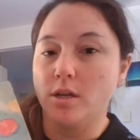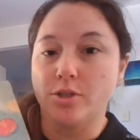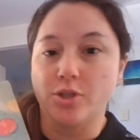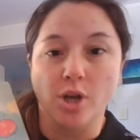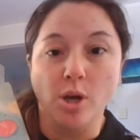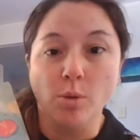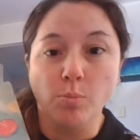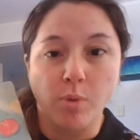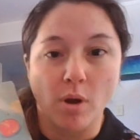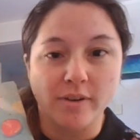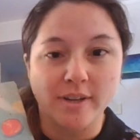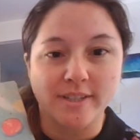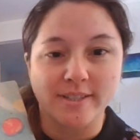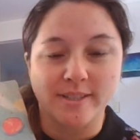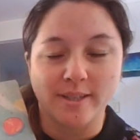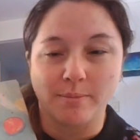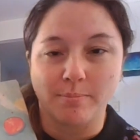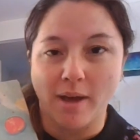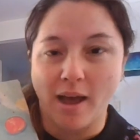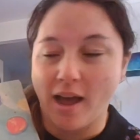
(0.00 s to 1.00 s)
Don't worry,
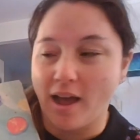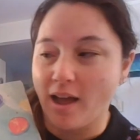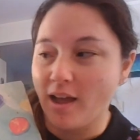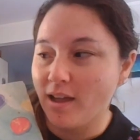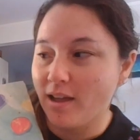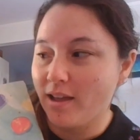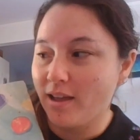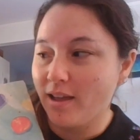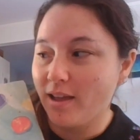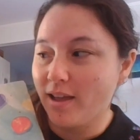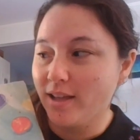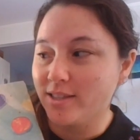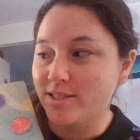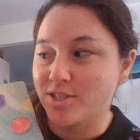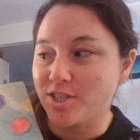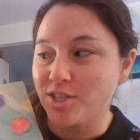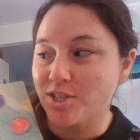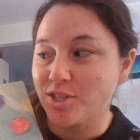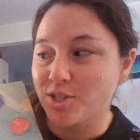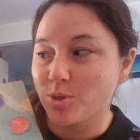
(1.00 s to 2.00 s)
said Ma, it's
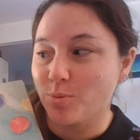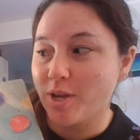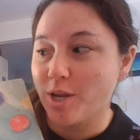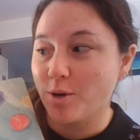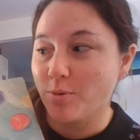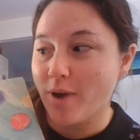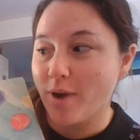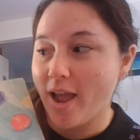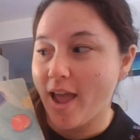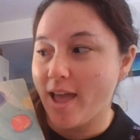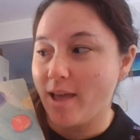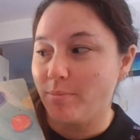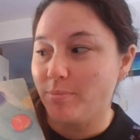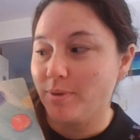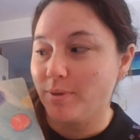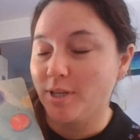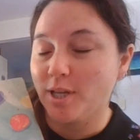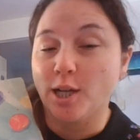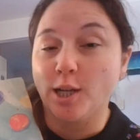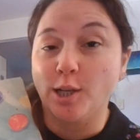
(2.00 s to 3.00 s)
just a wee
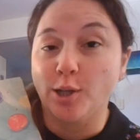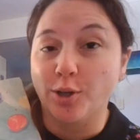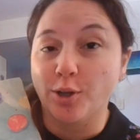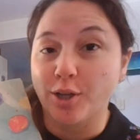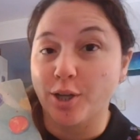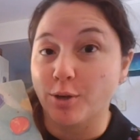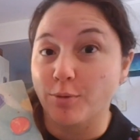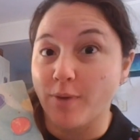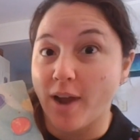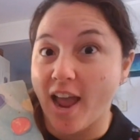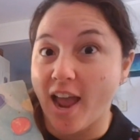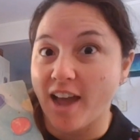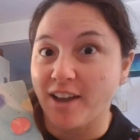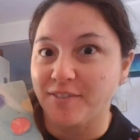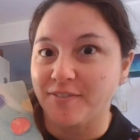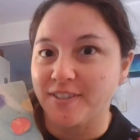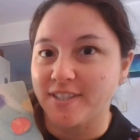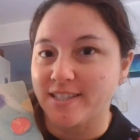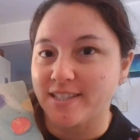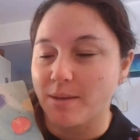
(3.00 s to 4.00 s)
crab, looking
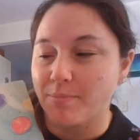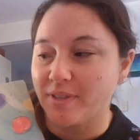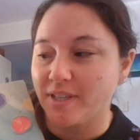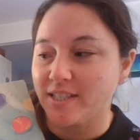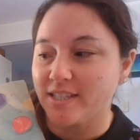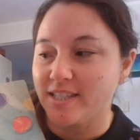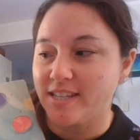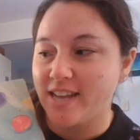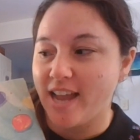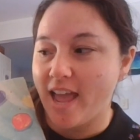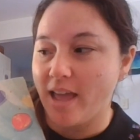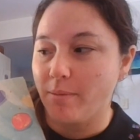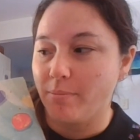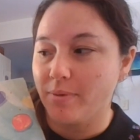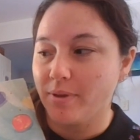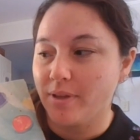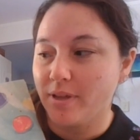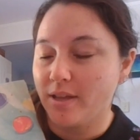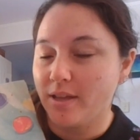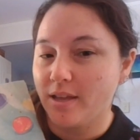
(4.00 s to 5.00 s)
around for something to nab.
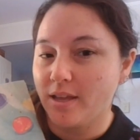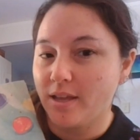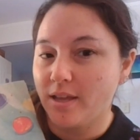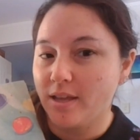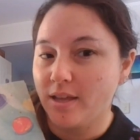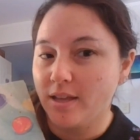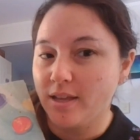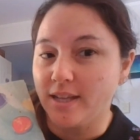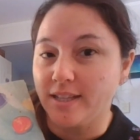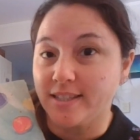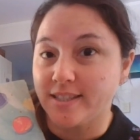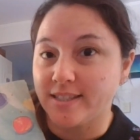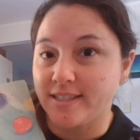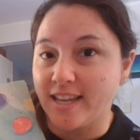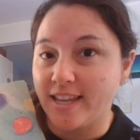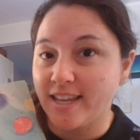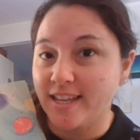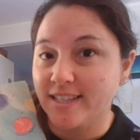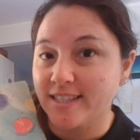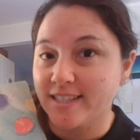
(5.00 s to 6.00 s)
It's
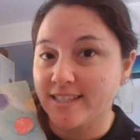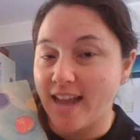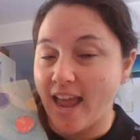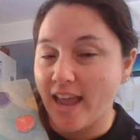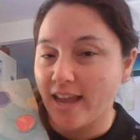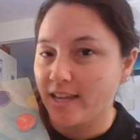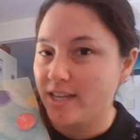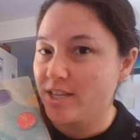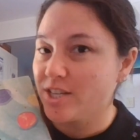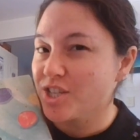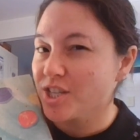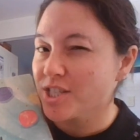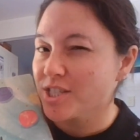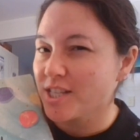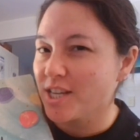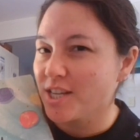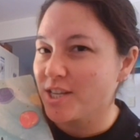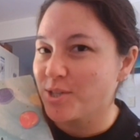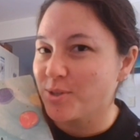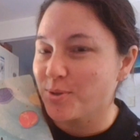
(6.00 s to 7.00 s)
seeking a snack
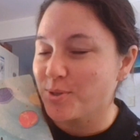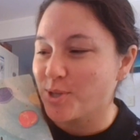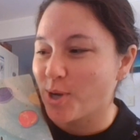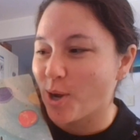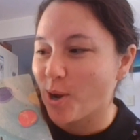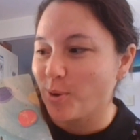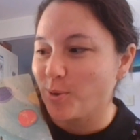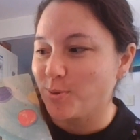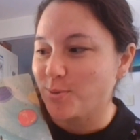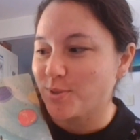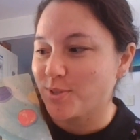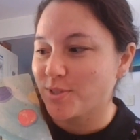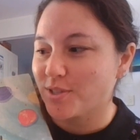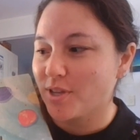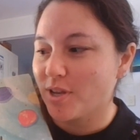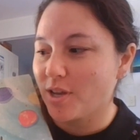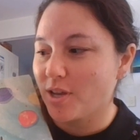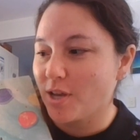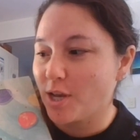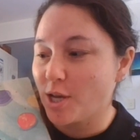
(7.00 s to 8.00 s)
just under your toes.
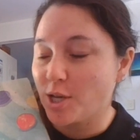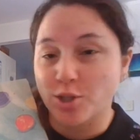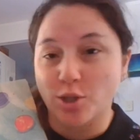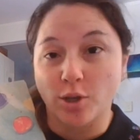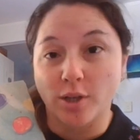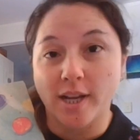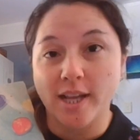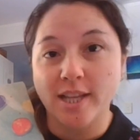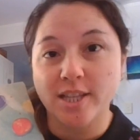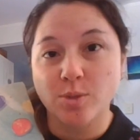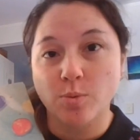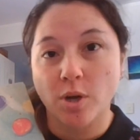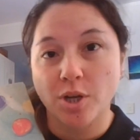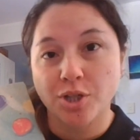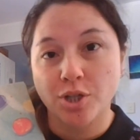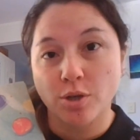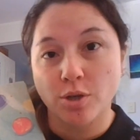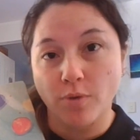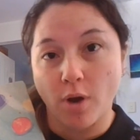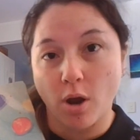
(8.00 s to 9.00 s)
So let's
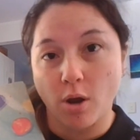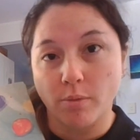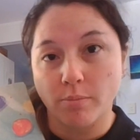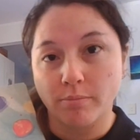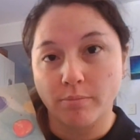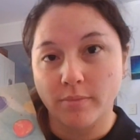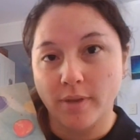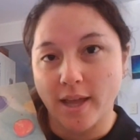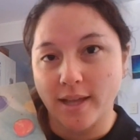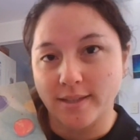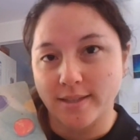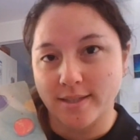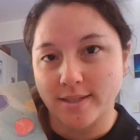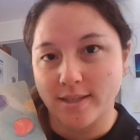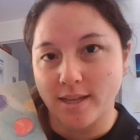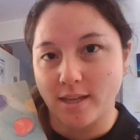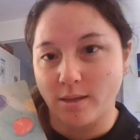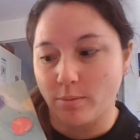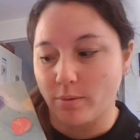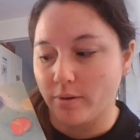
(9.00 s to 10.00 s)
watch it roam and
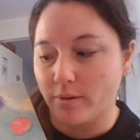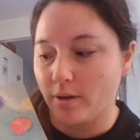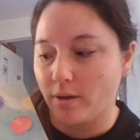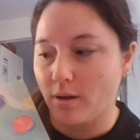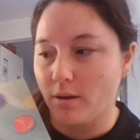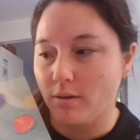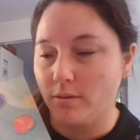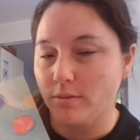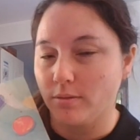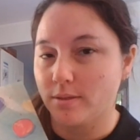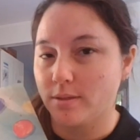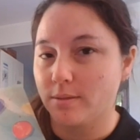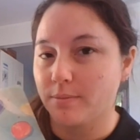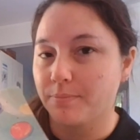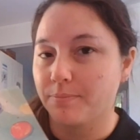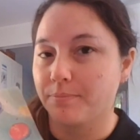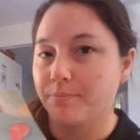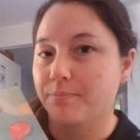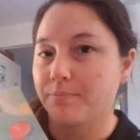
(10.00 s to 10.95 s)
see where it goes.